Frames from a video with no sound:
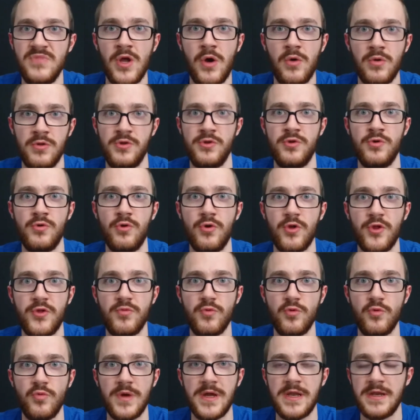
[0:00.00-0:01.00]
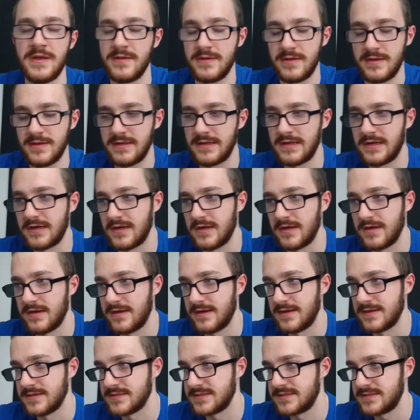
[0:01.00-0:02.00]
Nolan North will win
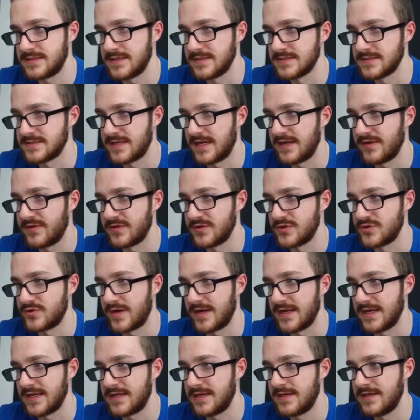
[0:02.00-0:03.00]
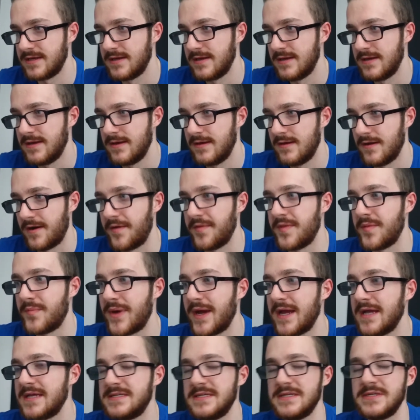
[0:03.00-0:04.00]
uh, as as Nathan Drake, on the
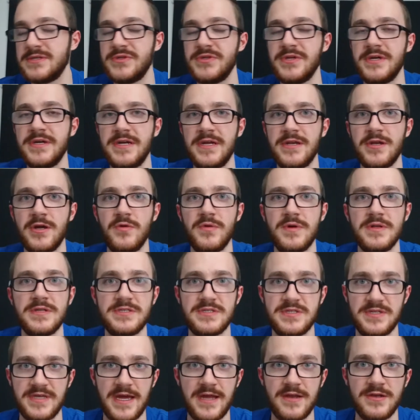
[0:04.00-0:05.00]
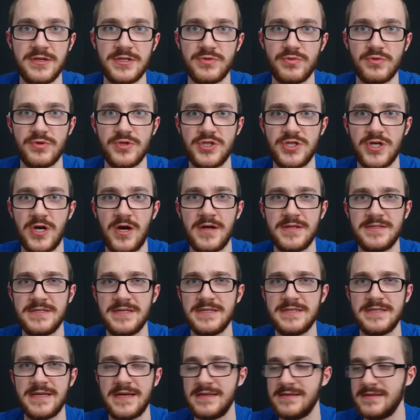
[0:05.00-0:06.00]
basis that you know it's the end to
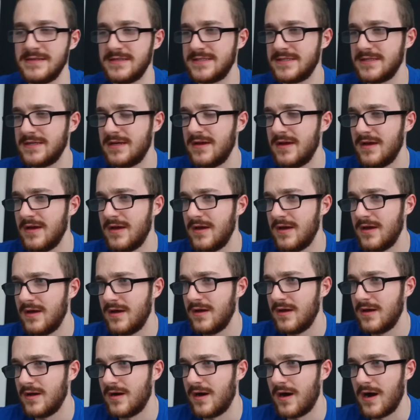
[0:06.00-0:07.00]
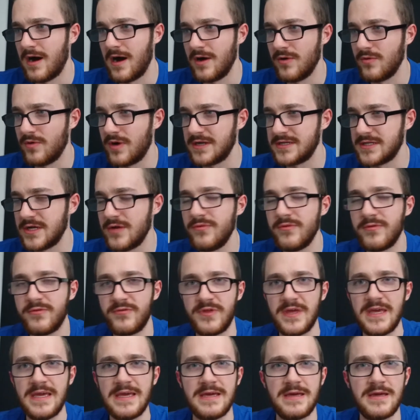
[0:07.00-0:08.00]
Uncharted, and I, I don't
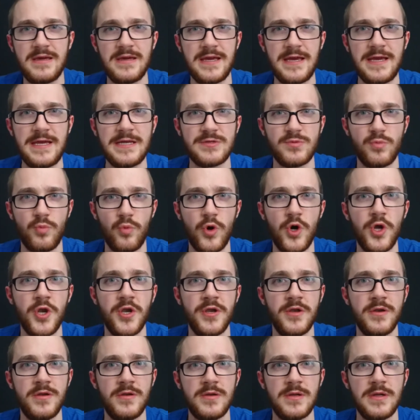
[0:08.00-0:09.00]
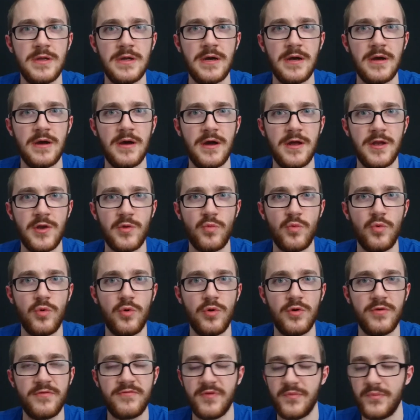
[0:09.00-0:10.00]
think he's won uh, an
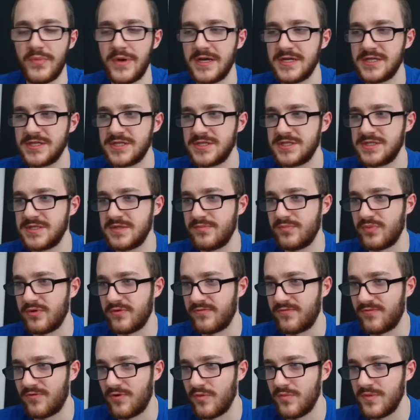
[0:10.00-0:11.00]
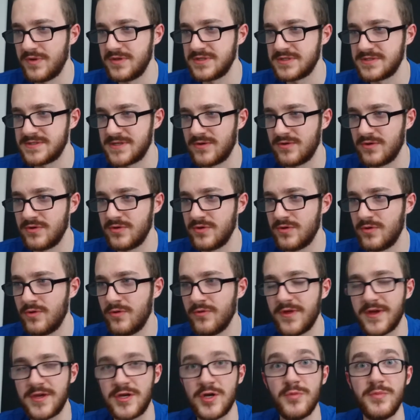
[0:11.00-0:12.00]
award for best performance. Nolan
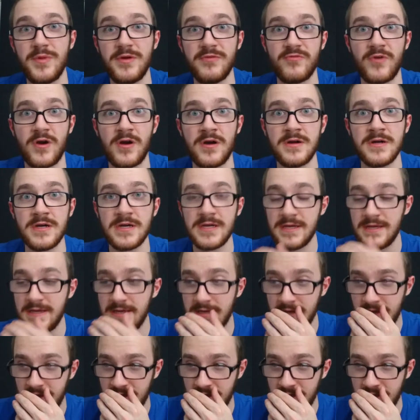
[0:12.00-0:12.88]
North, I could be wrong.